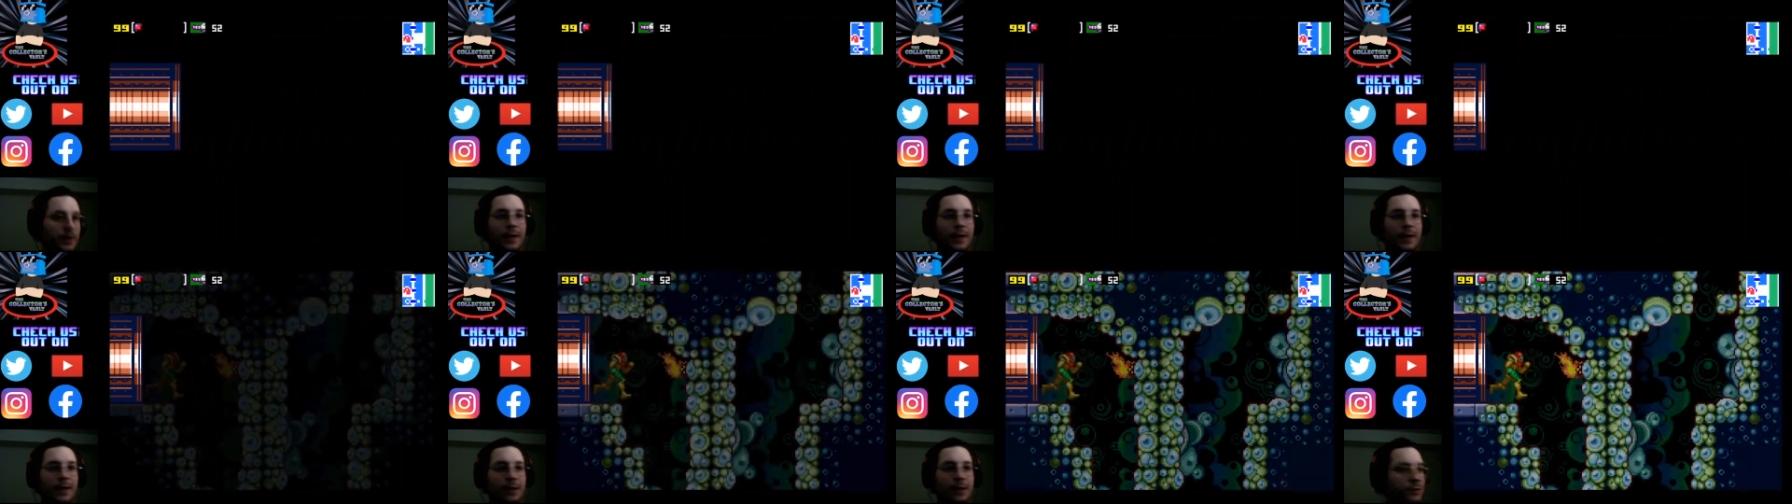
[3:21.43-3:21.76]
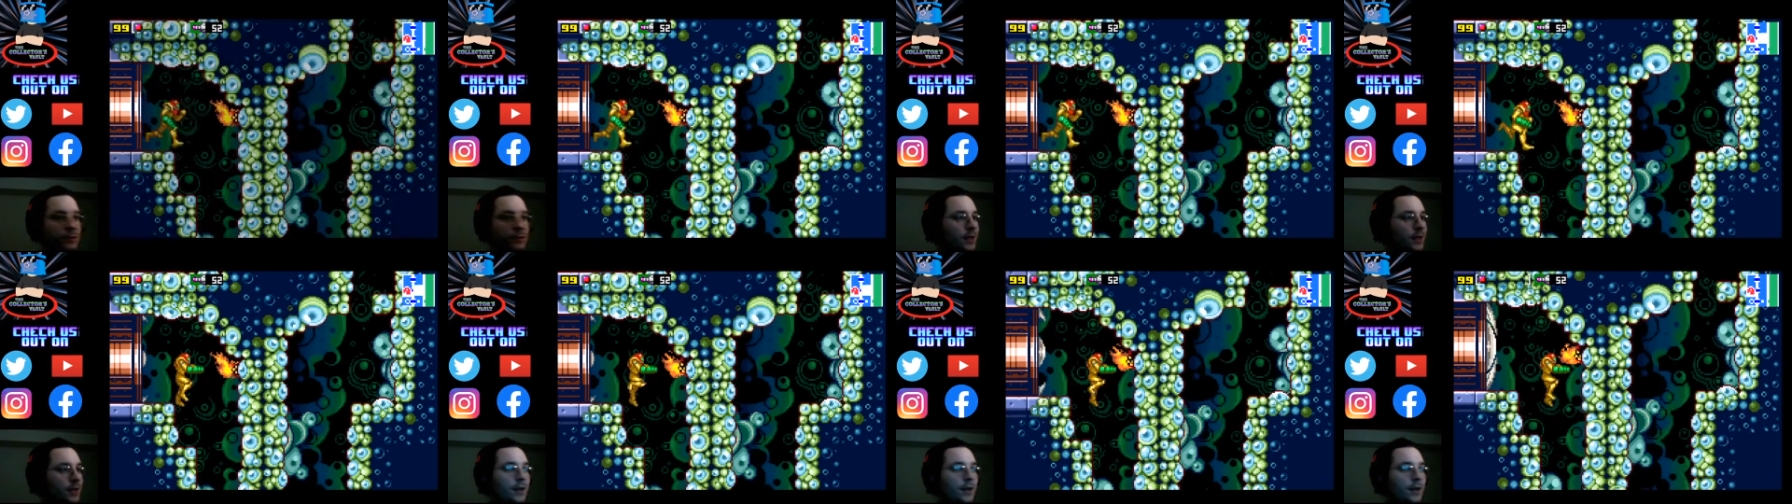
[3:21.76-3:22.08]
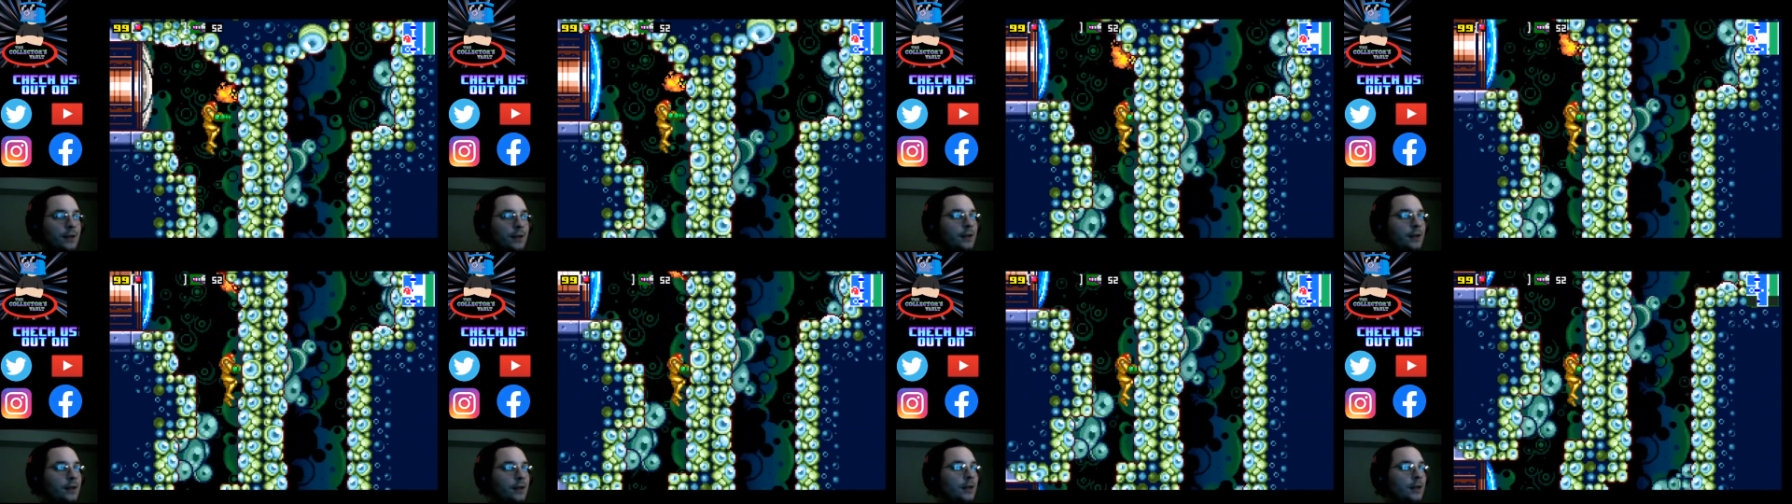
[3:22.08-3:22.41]
Again, just
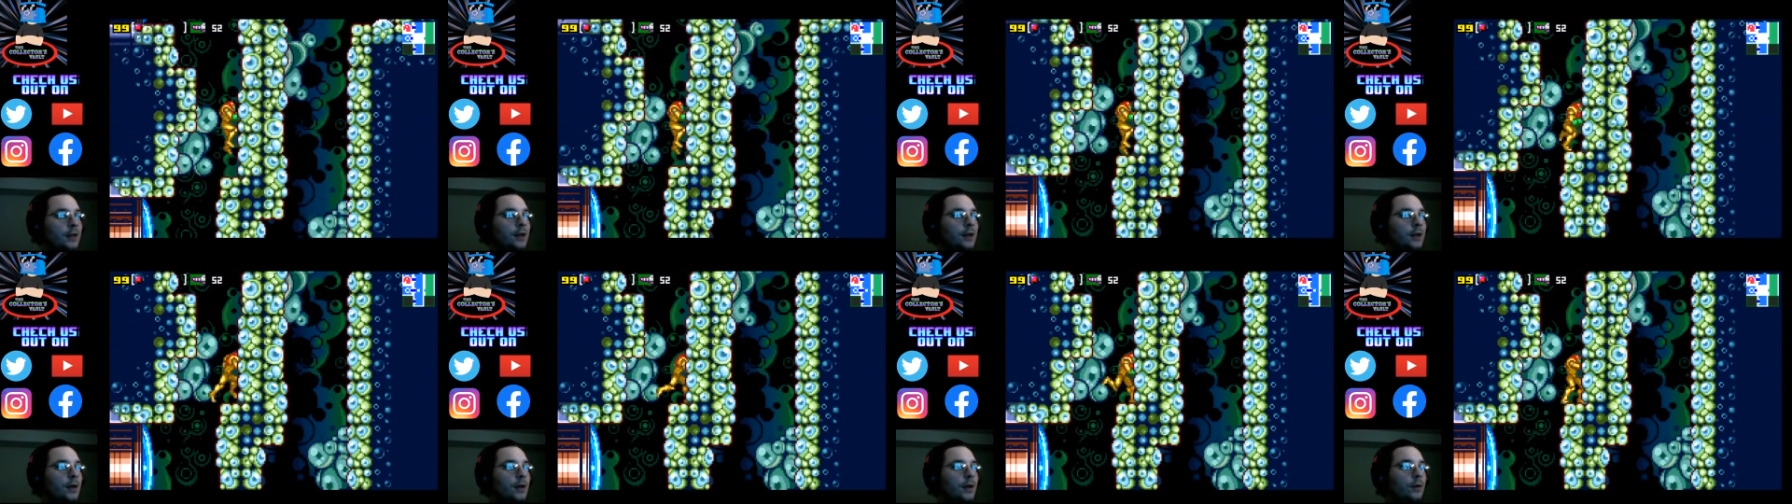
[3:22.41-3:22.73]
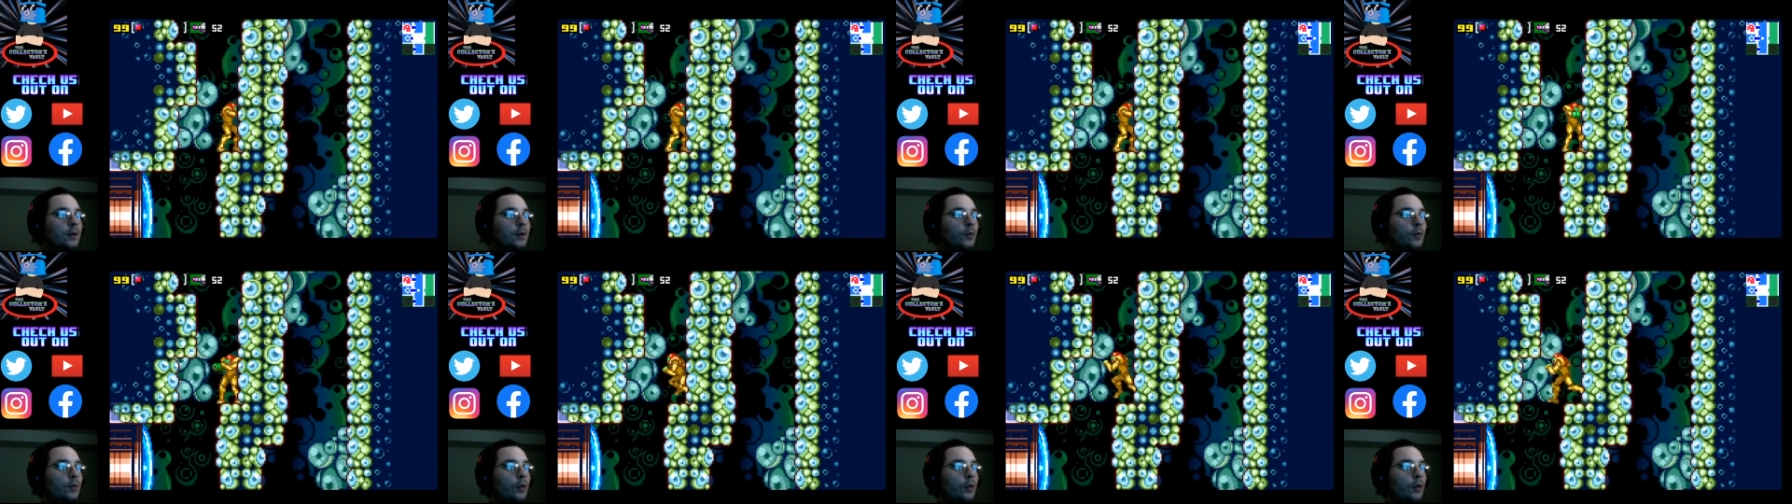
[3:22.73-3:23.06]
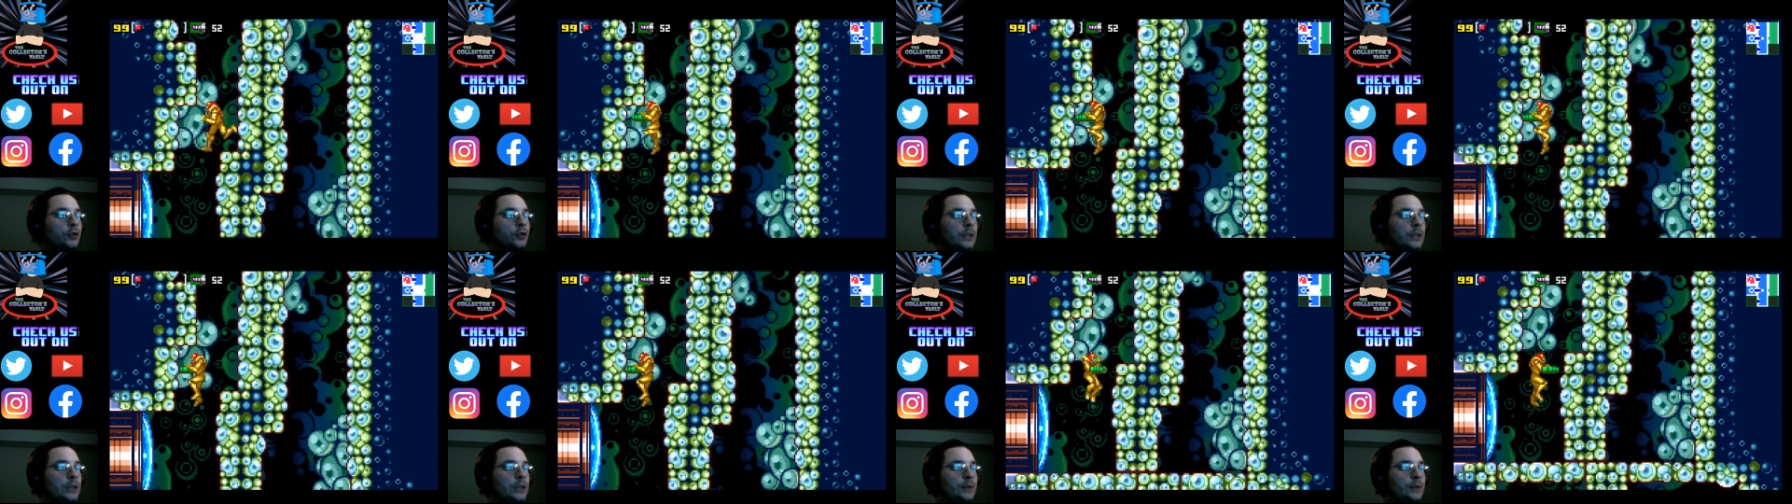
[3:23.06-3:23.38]
gotta
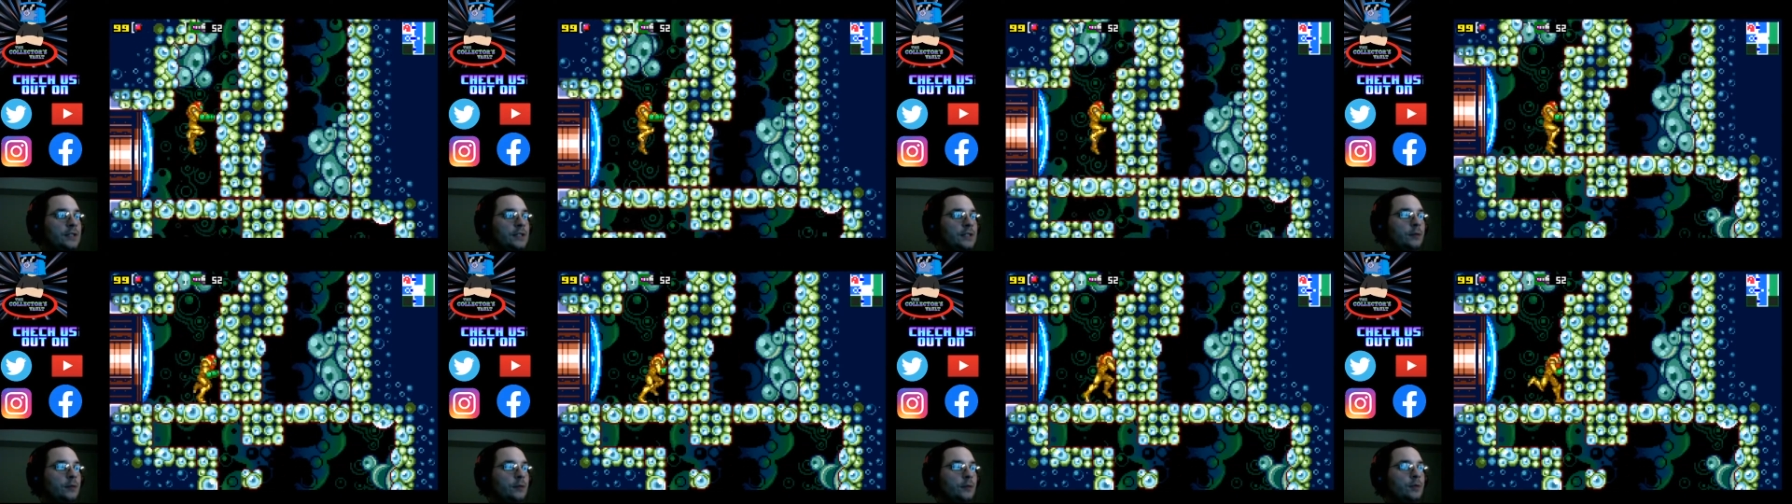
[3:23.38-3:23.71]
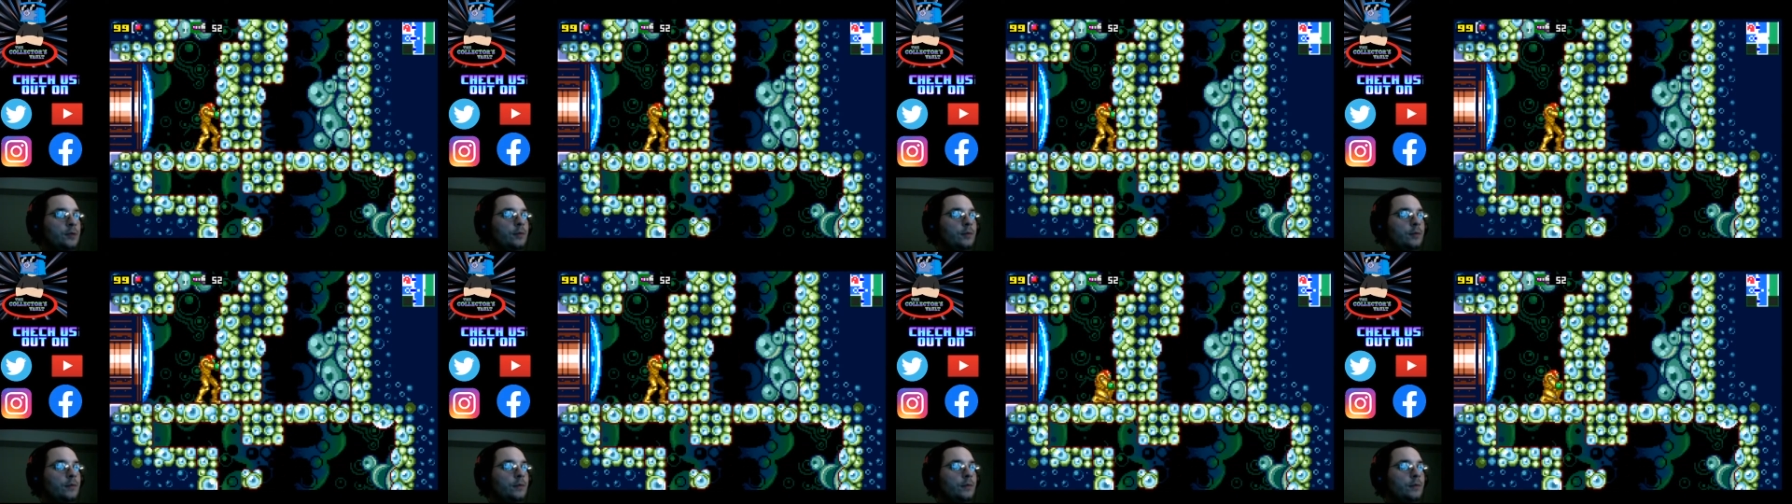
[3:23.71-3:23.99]
wall jump and sequence.